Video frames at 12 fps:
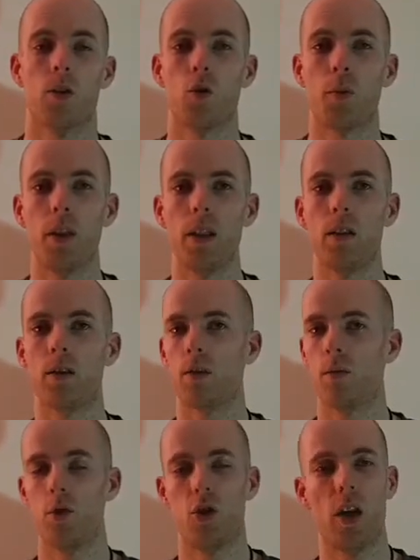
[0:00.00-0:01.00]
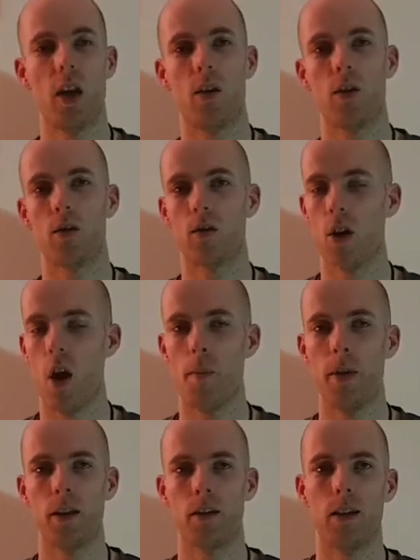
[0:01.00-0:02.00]
So please share,
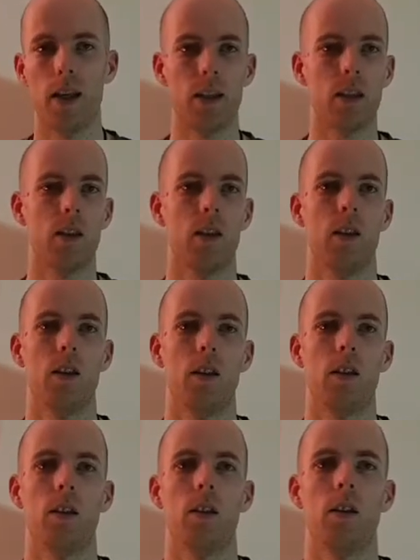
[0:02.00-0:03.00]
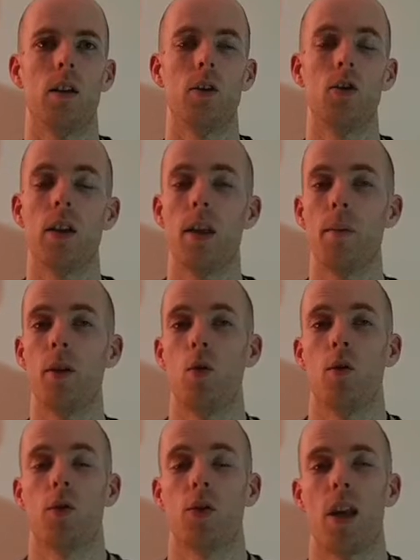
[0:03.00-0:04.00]
comment, like, and just let me
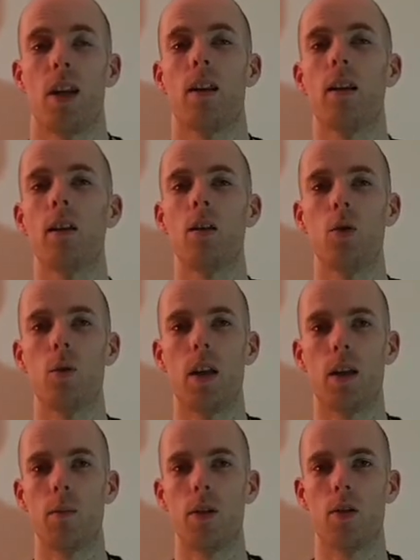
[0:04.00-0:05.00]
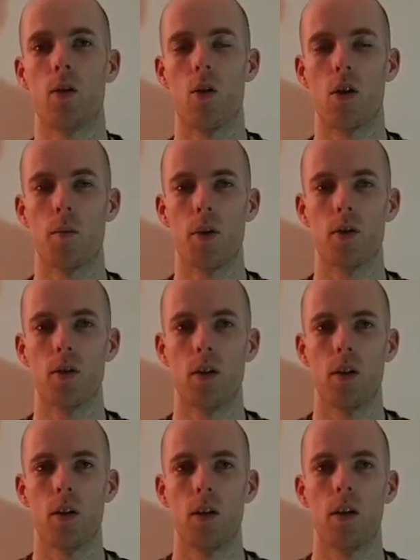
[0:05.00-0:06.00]
know if there's anything that you would like me to talk about.
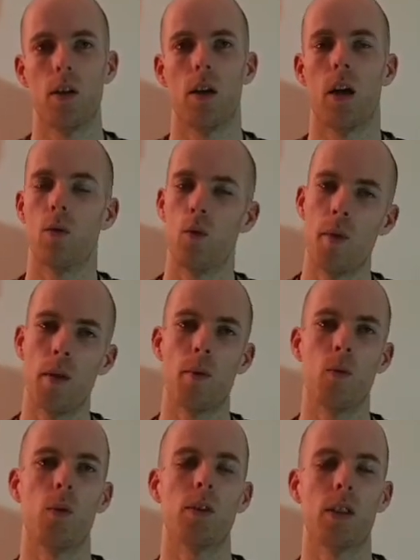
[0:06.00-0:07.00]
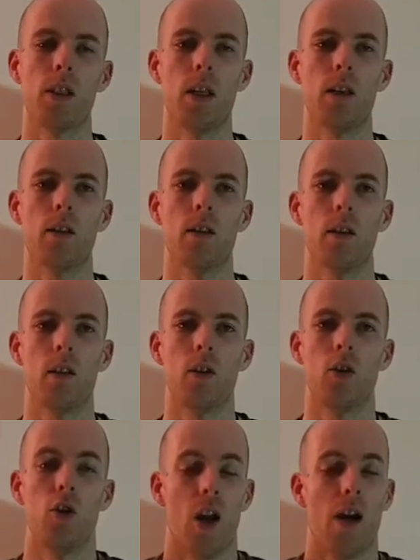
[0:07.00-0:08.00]
And remember, once again,
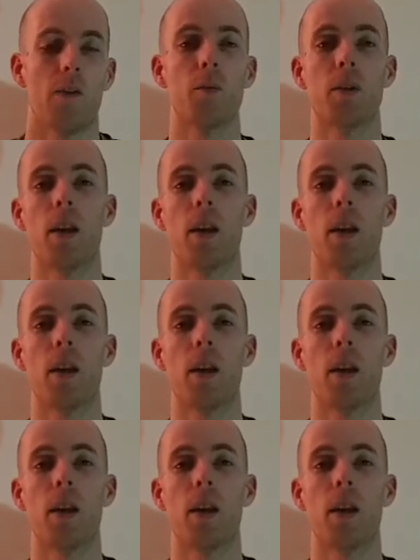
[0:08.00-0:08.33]
you have the